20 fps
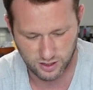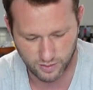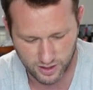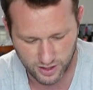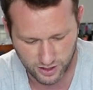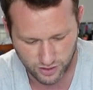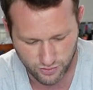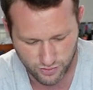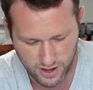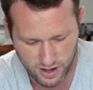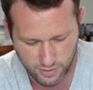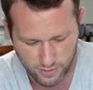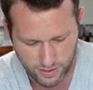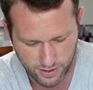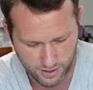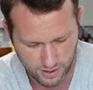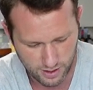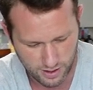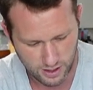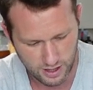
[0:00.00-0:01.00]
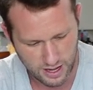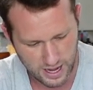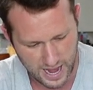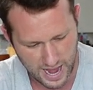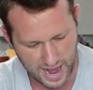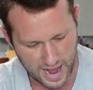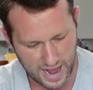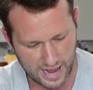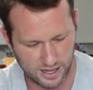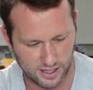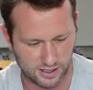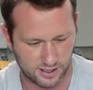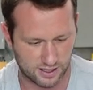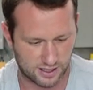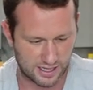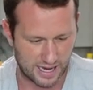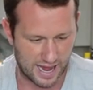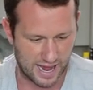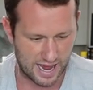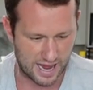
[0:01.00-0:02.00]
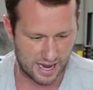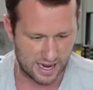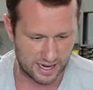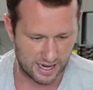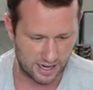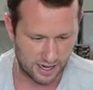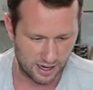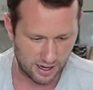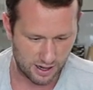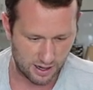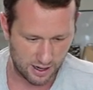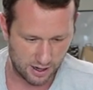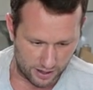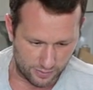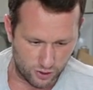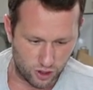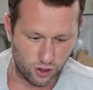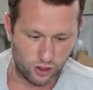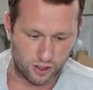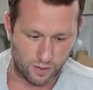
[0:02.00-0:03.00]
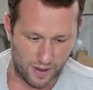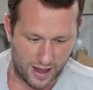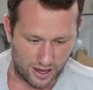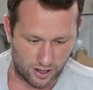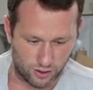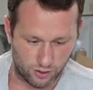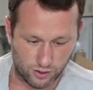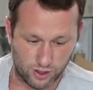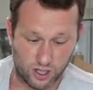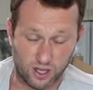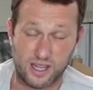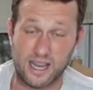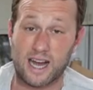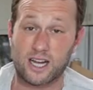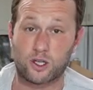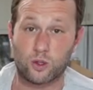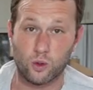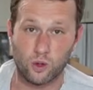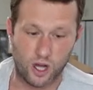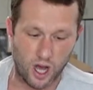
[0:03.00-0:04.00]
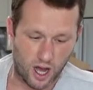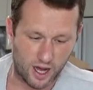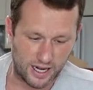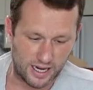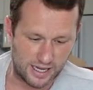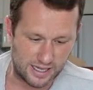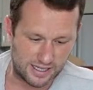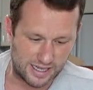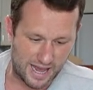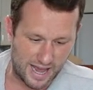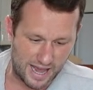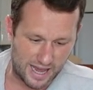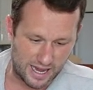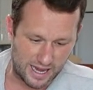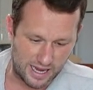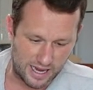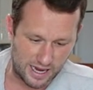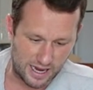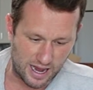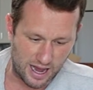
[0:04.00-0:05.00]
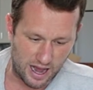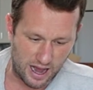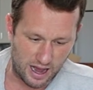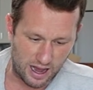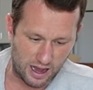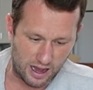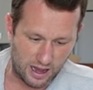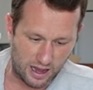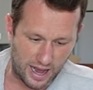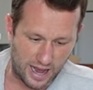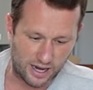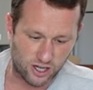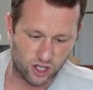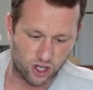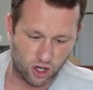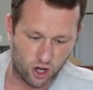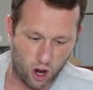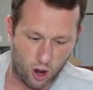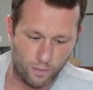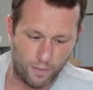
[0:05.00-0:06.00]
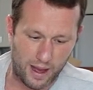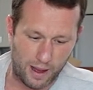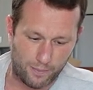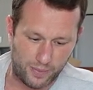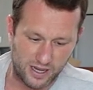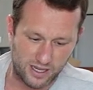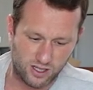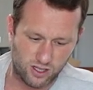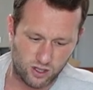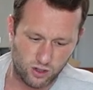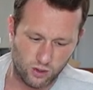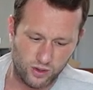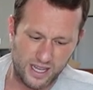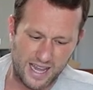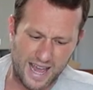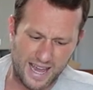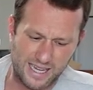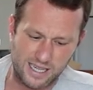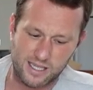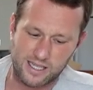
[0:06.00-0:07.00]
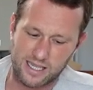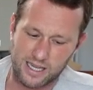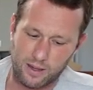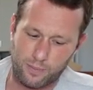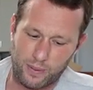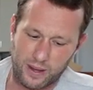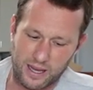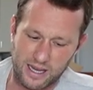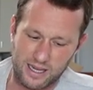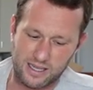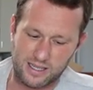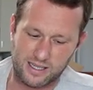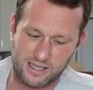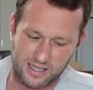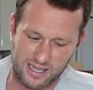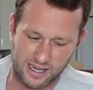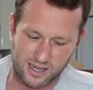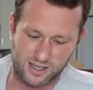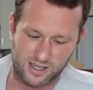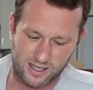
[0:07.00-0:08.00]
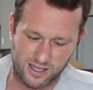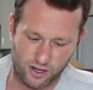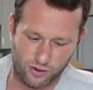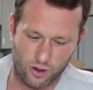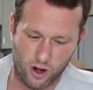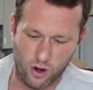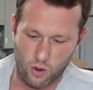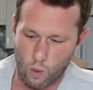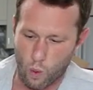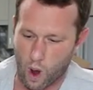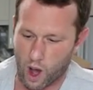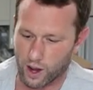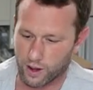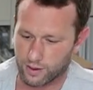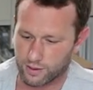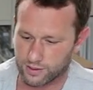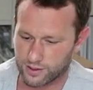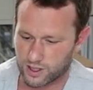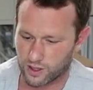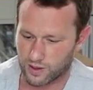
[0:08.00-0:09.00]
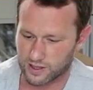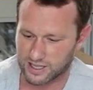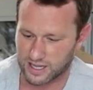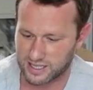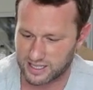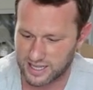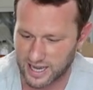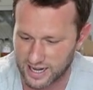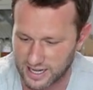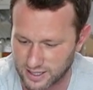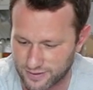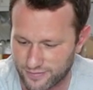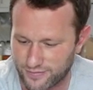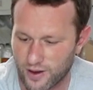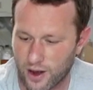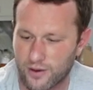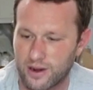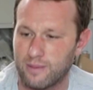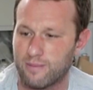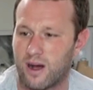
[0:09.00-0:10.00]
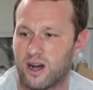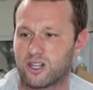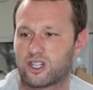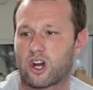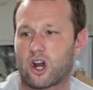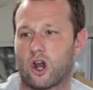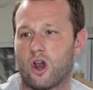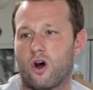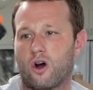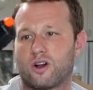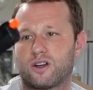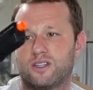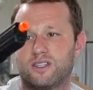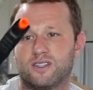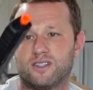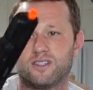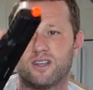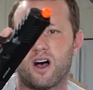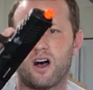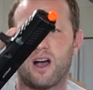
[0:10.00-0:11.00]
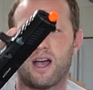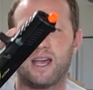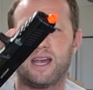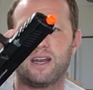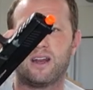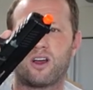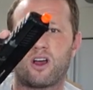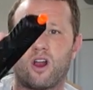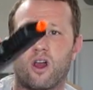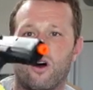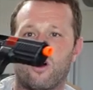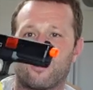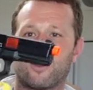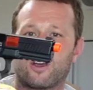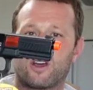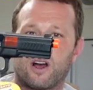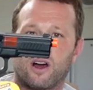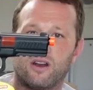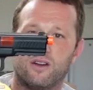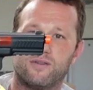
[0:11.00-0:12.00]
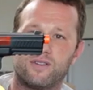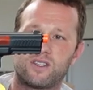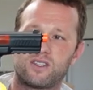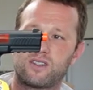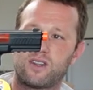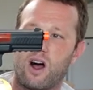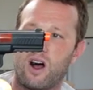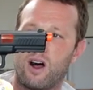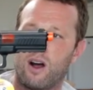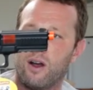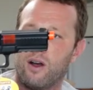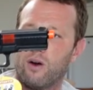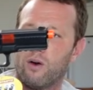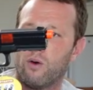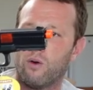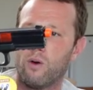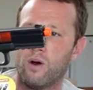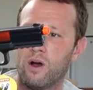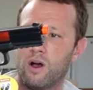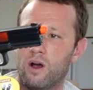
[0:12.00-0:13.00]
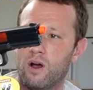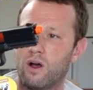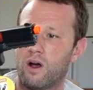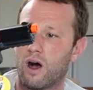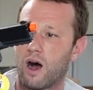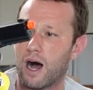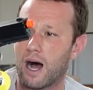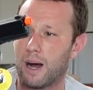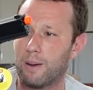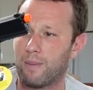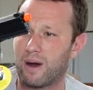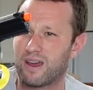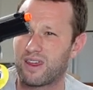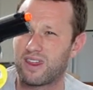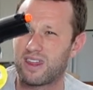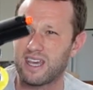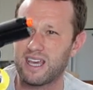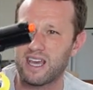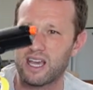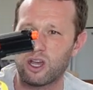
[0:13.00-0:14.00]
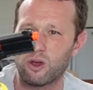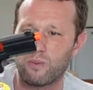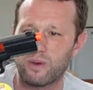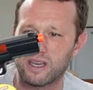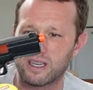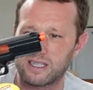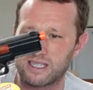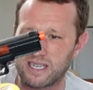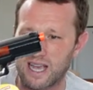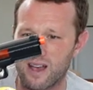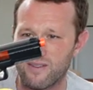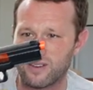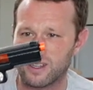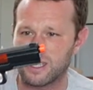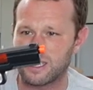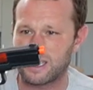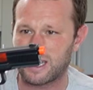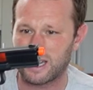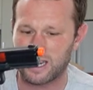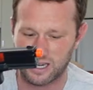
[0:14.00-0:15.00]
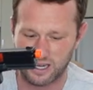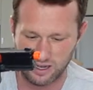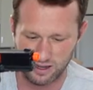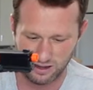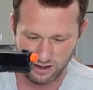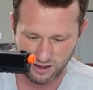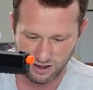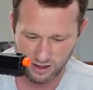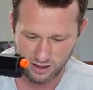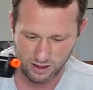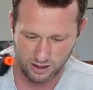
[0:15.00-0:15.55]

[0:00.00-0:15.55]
some other grip. And a user manual. So the actual gun is a Action Combat Pistol, the ACP-601. So as I said, it's very much Glock design, Glock kind of style. I think it could be a 17,